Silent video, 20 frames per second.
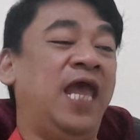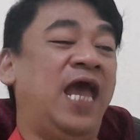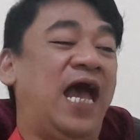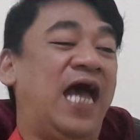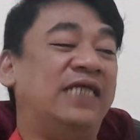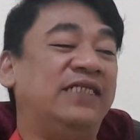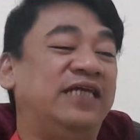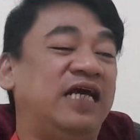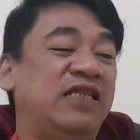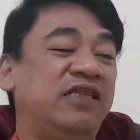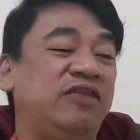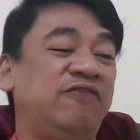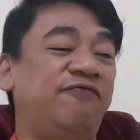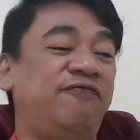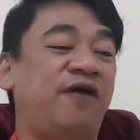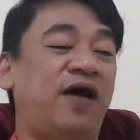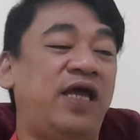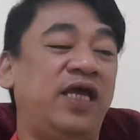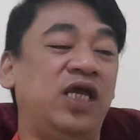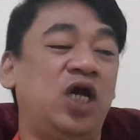
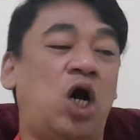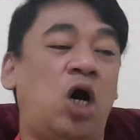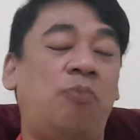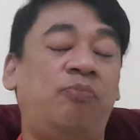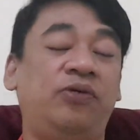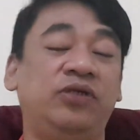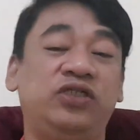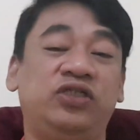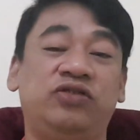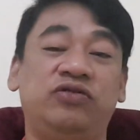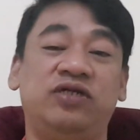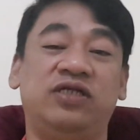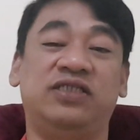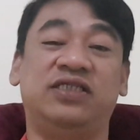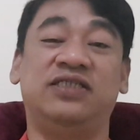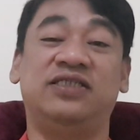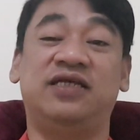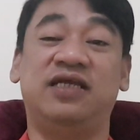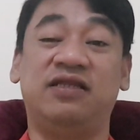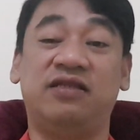Identify
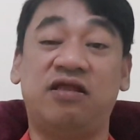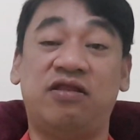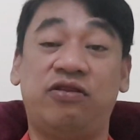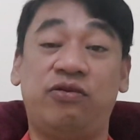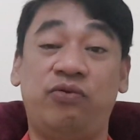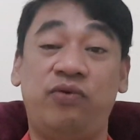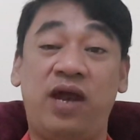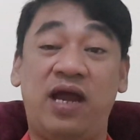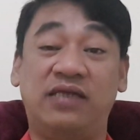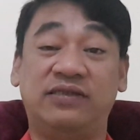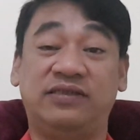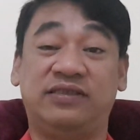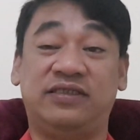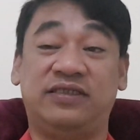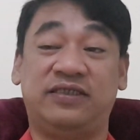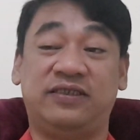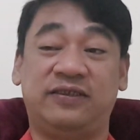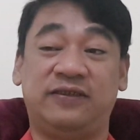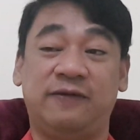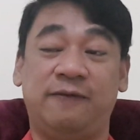opportunities and the
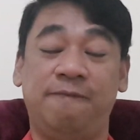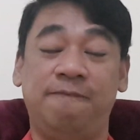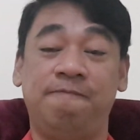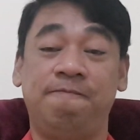threats.